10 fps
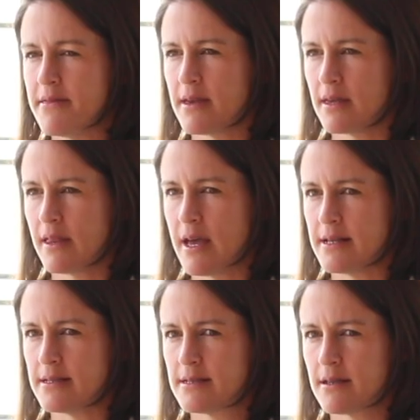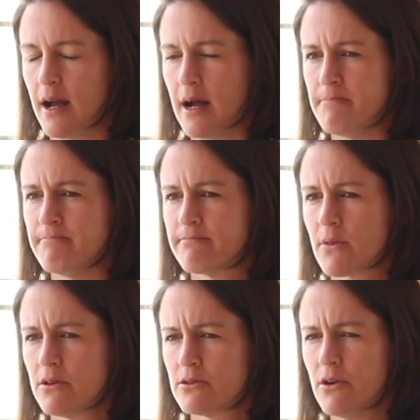think there's
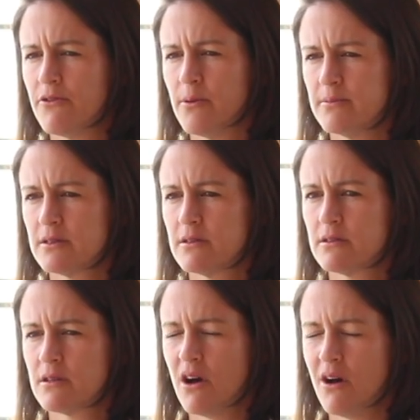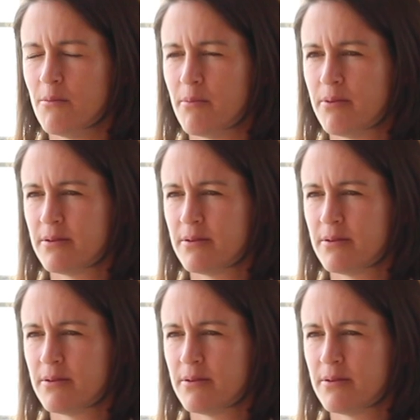sort of from the top